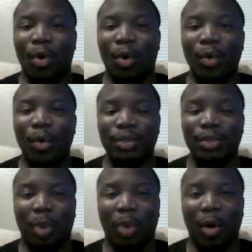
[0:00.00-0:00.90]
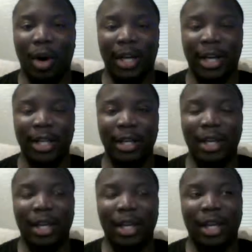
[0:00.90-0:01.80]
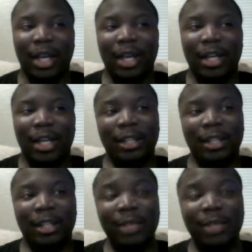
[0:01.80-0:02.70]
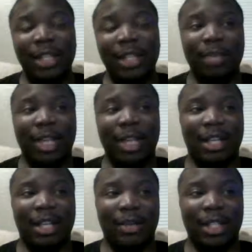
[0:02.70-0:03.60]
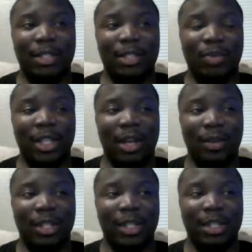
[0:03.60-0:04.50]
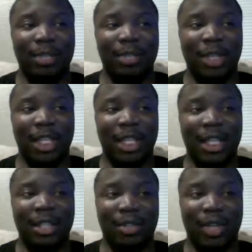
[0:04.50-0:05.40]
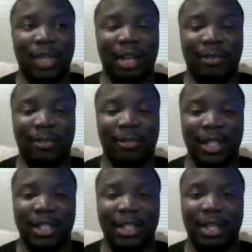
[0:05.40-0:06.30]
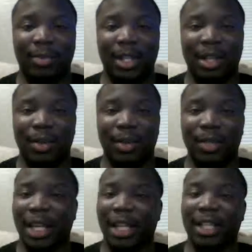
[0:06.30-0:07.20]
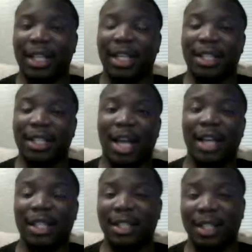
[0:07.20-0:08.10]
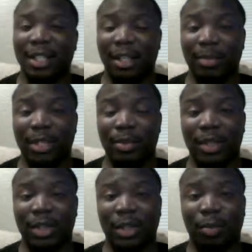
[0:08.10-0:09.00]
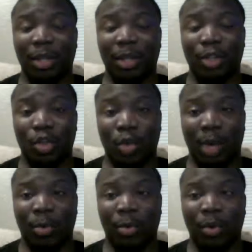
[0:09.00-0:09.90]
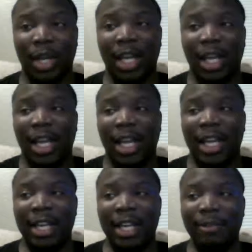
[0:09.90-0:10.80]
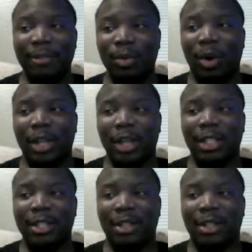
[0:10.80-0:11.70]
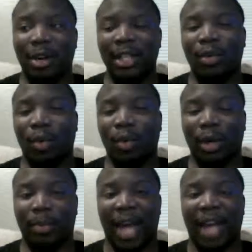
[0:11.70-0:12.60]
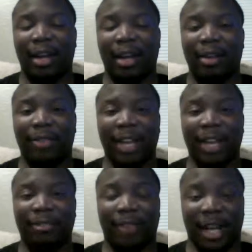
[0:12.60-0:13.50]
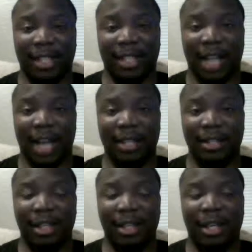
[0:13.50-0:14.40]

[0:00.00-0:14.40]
going to party. The thing with Johnny Manziel is we know this has been a history of his, and we know that it has gotten him into a little bit of trouble. If you are the starting quarterback of a franchise,